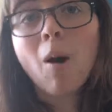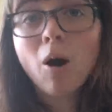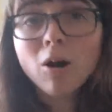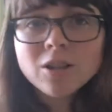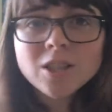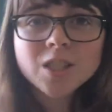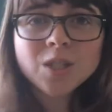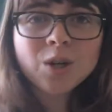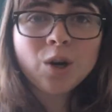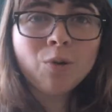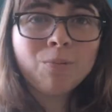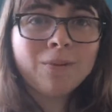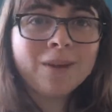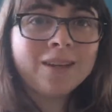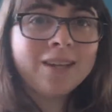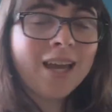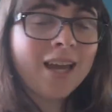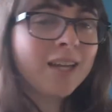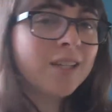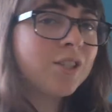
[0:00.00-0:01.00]
also
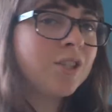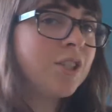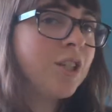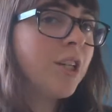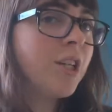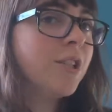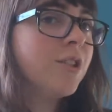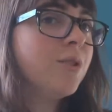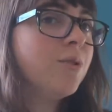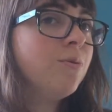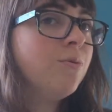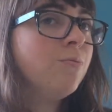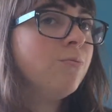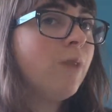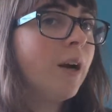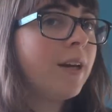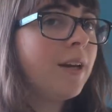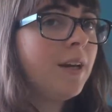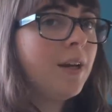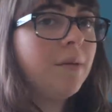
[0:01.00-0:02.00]
hoping next year to
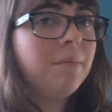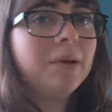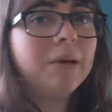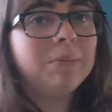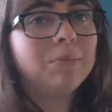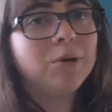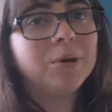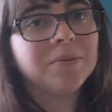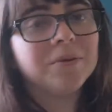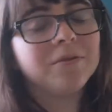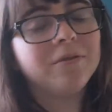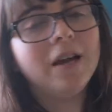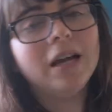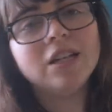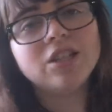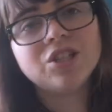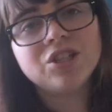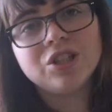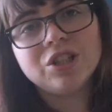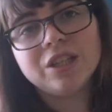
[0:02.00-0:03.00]
run it a bit more
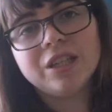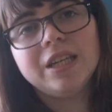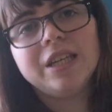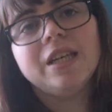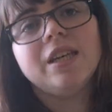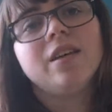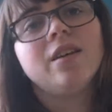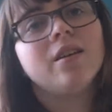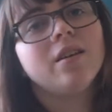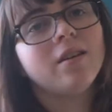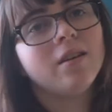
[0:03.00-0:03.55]
professionally,